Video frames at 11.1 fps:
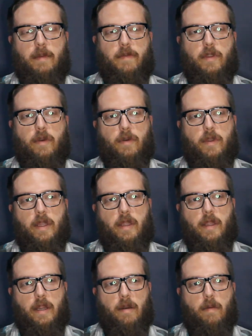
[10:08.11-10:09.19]
even though
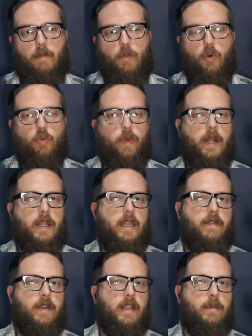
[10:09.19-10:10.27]
they're more readily
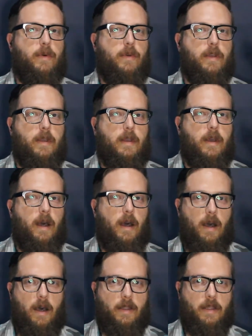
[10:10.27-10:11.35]
available
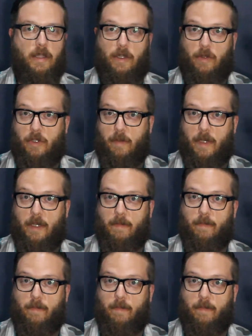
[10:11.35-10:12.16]
than they used to be,